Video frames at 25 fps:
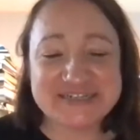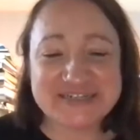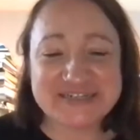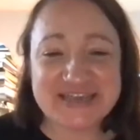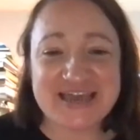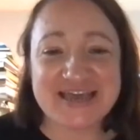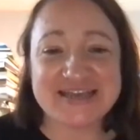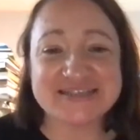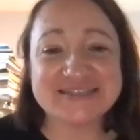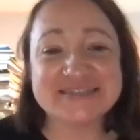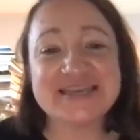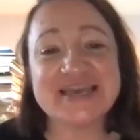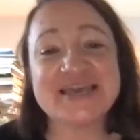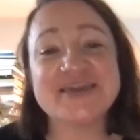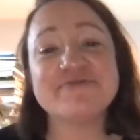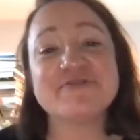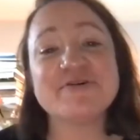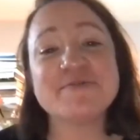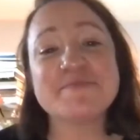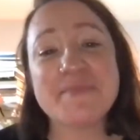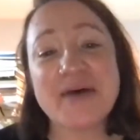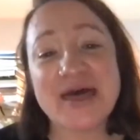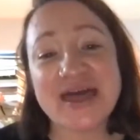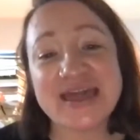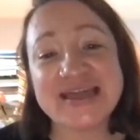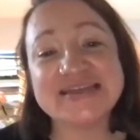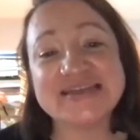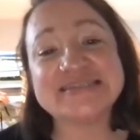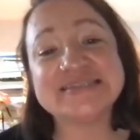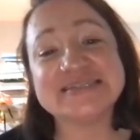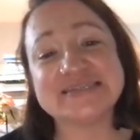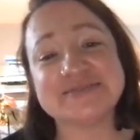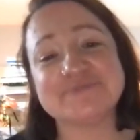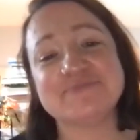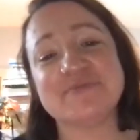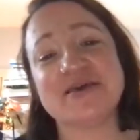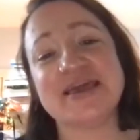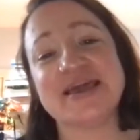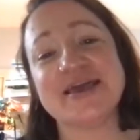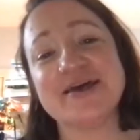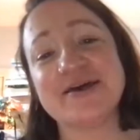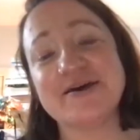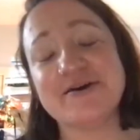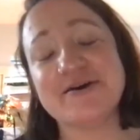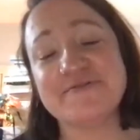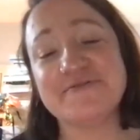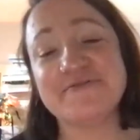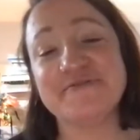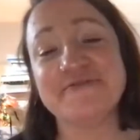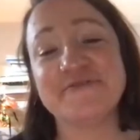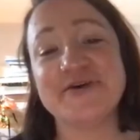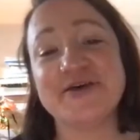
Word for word: yes. He hmm. reminds me of,